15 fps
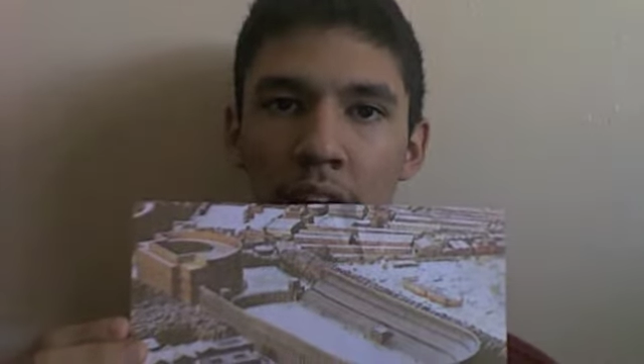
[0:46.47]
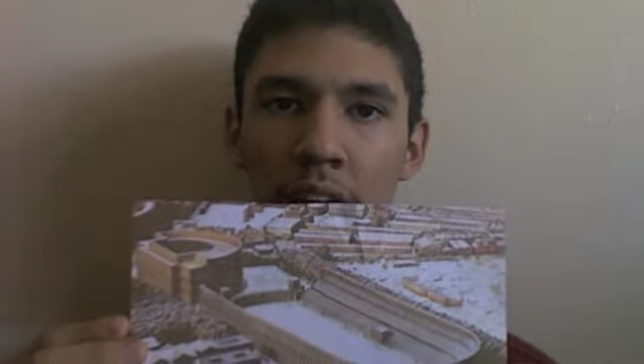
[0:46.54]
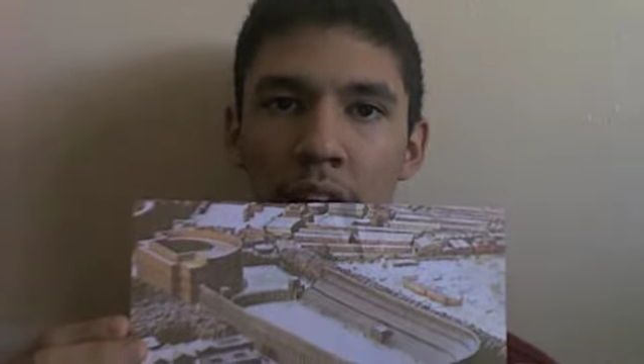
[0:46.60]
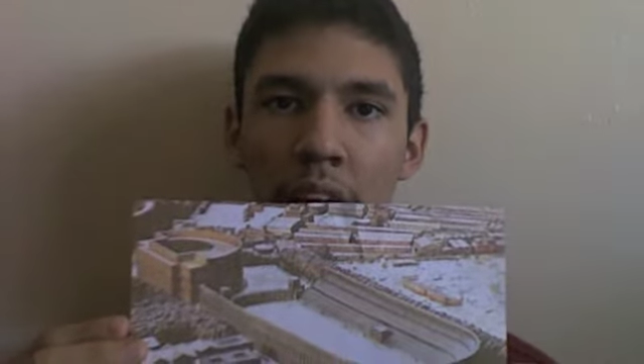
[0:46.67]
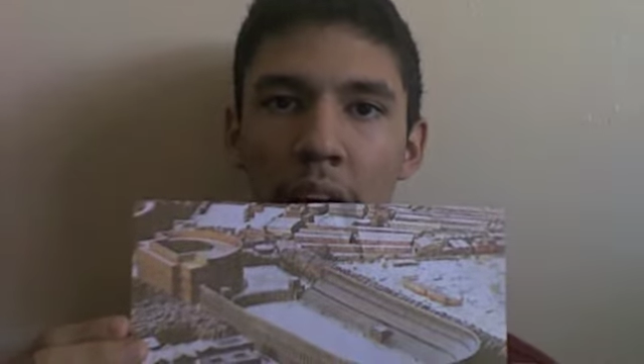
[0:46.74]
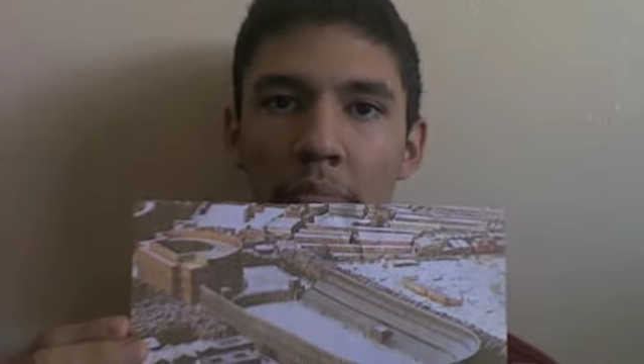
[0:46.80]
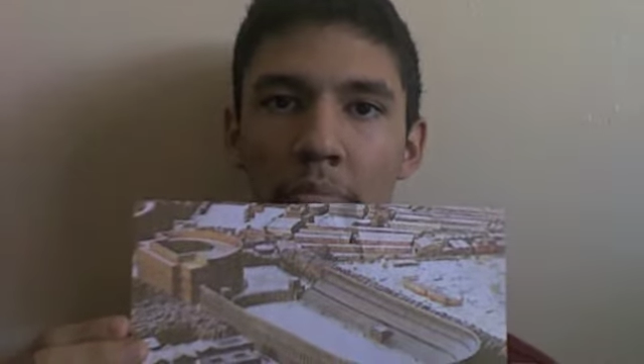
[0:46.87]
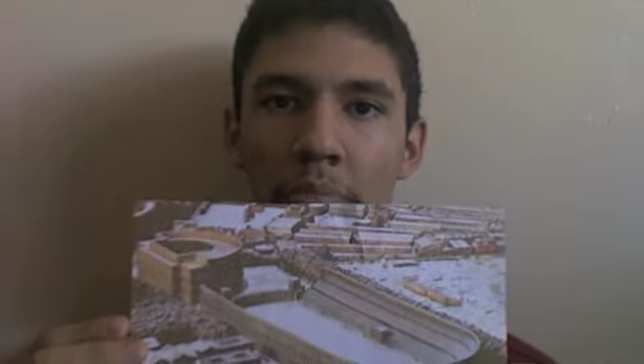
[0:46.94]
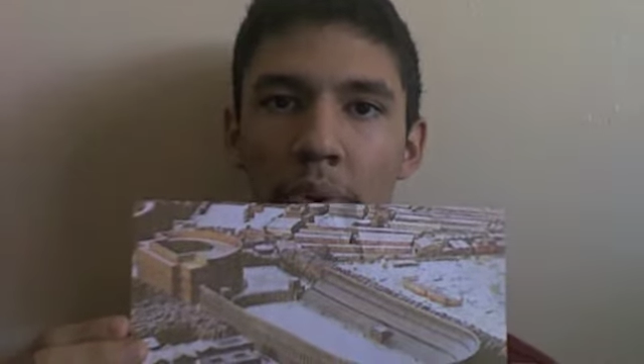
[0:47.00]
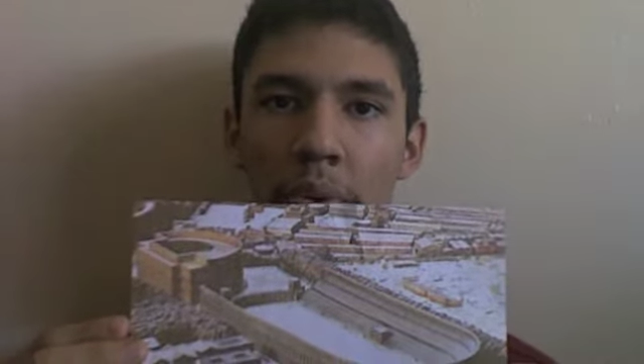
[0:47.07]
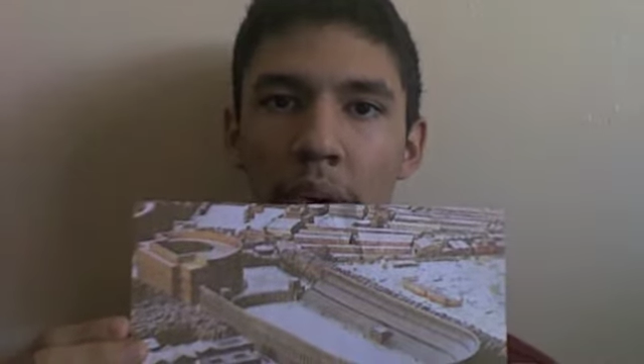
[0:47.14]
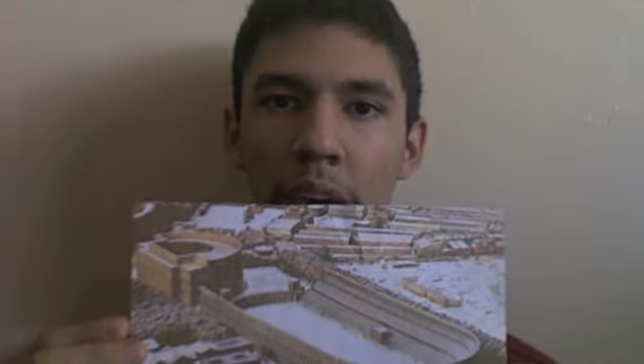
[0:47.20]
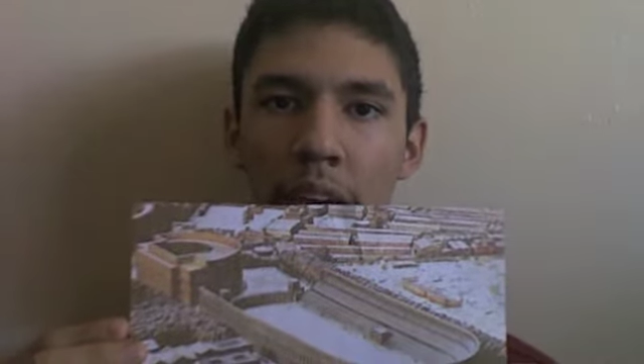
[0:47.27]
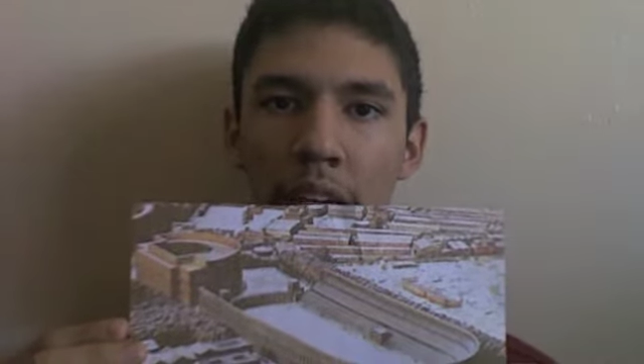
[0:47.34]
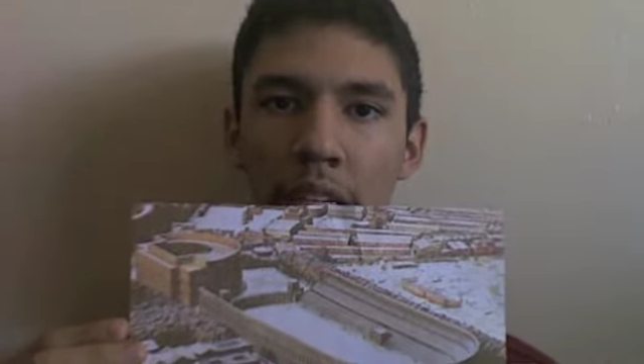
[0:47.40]
and
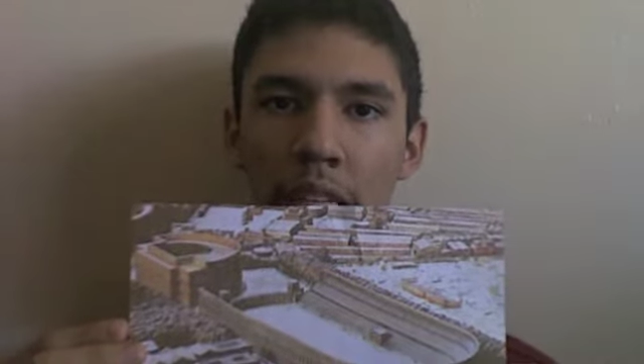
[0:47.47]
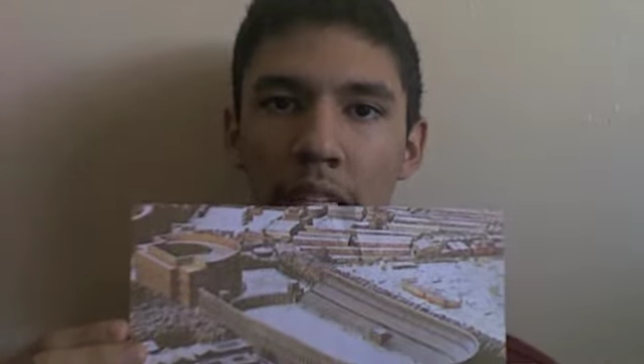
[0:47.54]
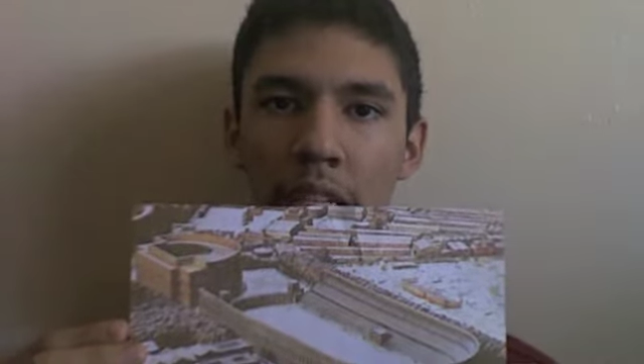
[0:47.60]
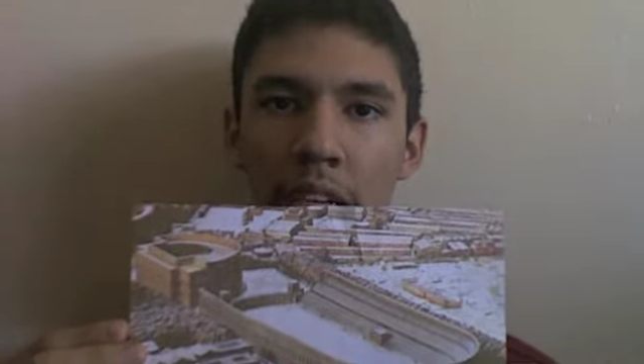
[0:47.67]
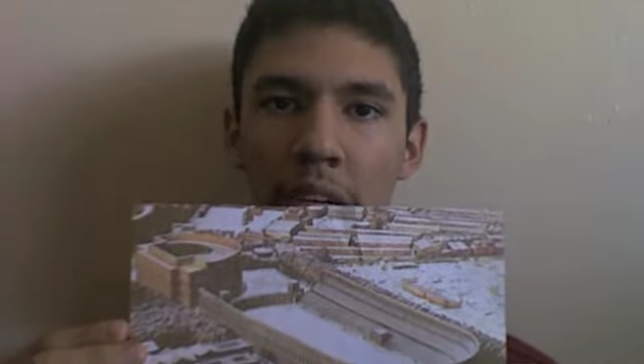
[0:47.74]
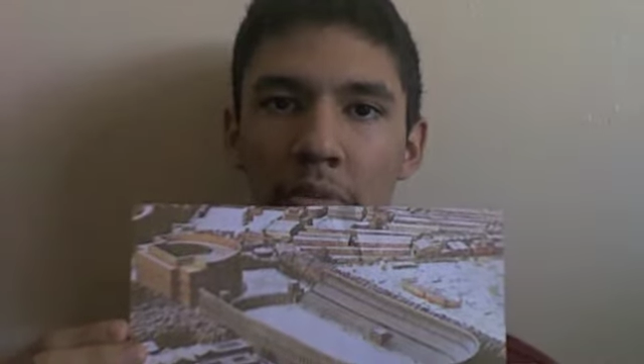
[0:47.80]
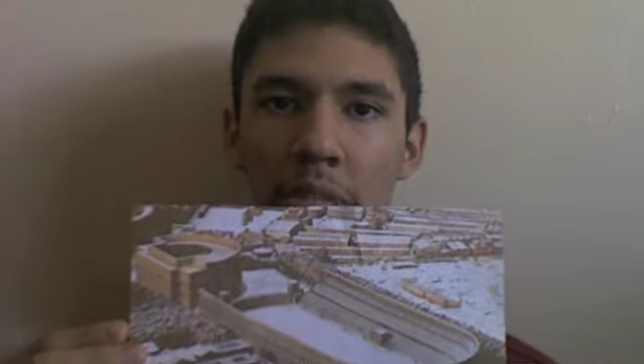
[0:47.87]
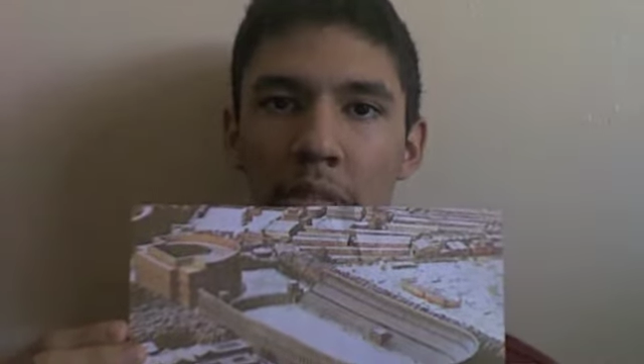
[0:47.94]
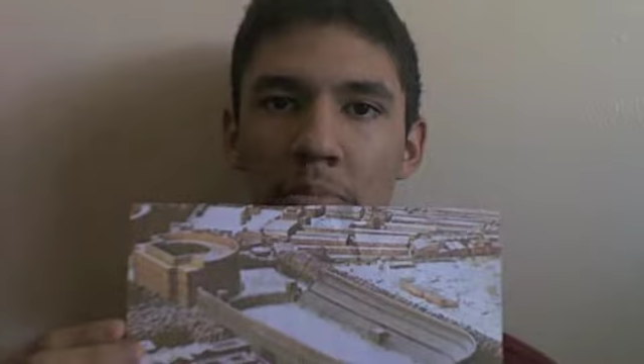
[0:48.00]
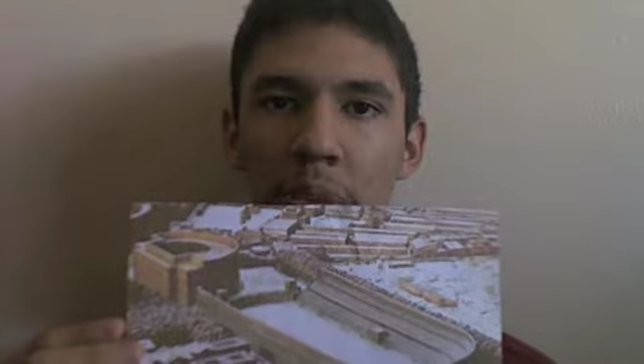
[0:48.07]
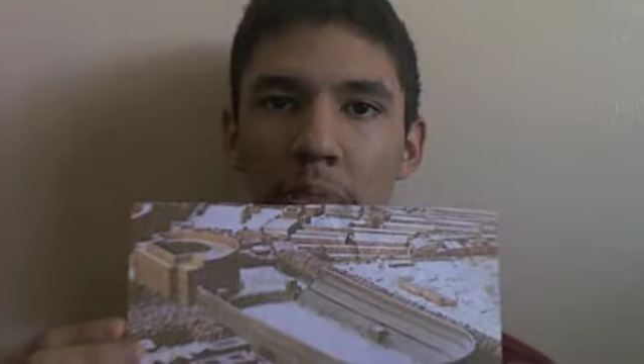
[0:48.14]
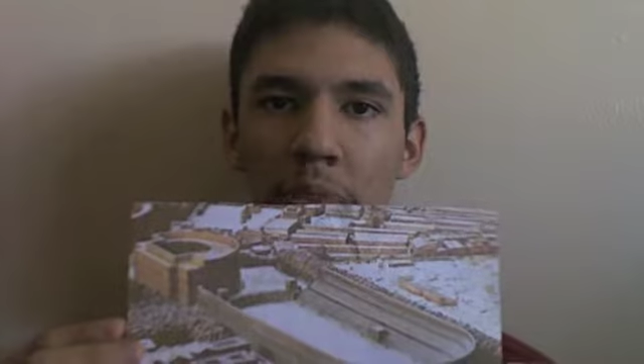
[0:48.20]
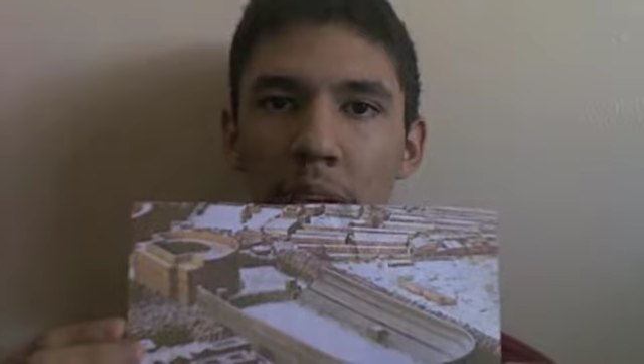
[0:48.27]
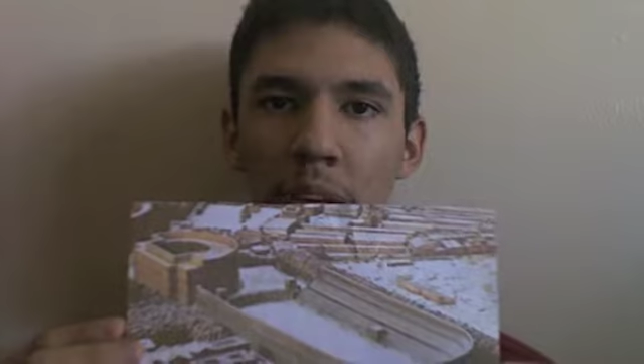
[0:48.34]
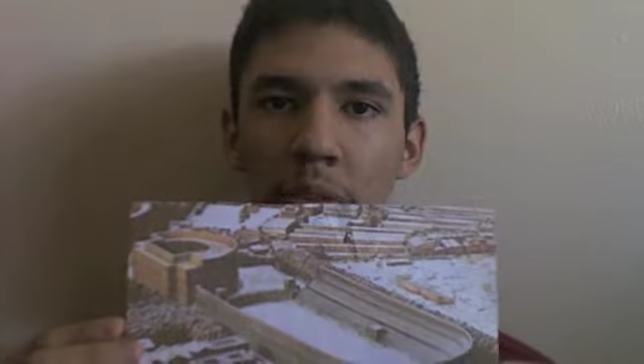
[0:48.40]
parades, in which
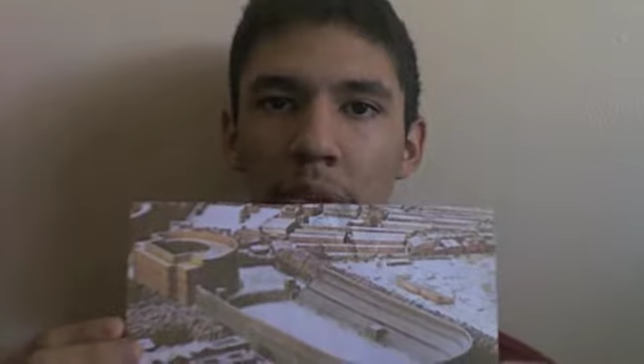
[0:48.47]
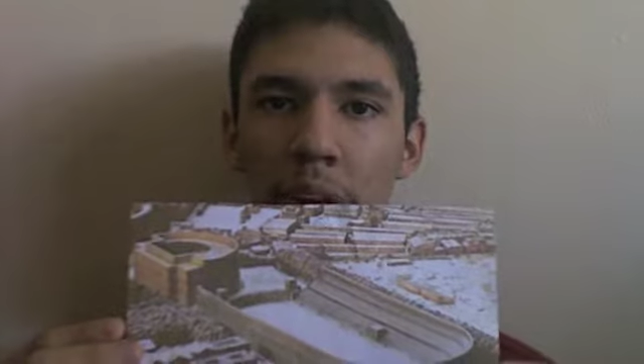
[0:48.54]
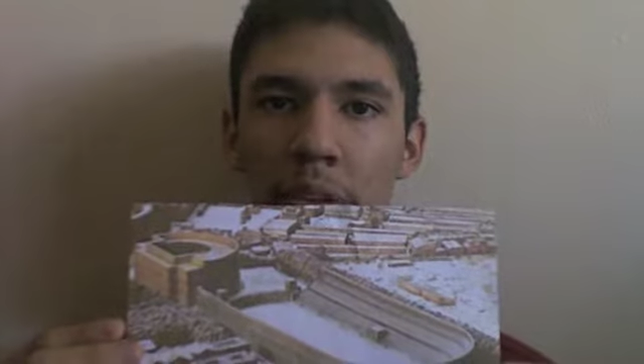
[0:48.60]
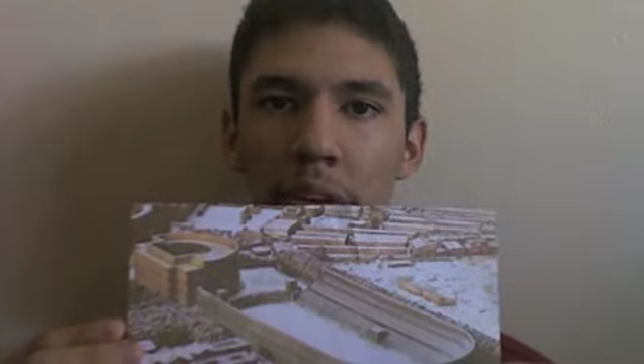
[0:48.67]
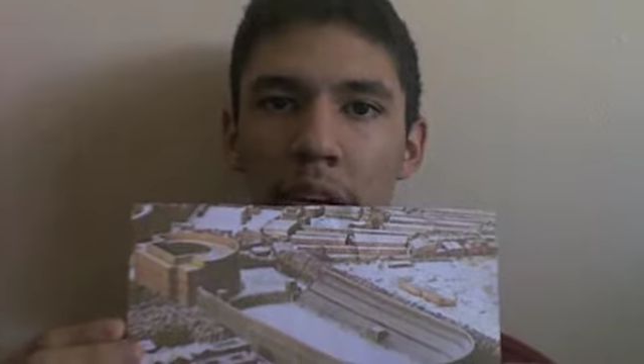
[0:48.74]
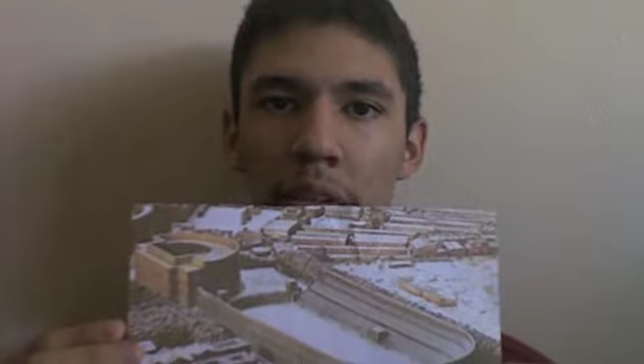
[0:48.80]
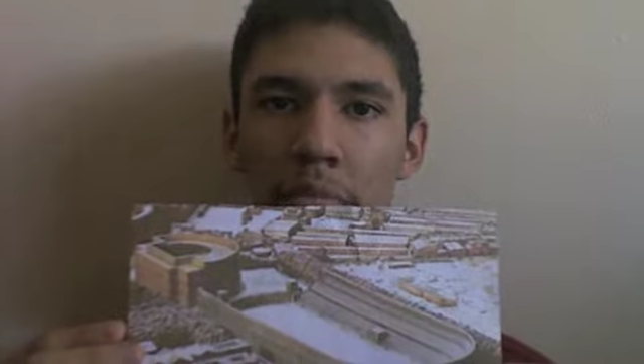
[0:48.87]
public wearing,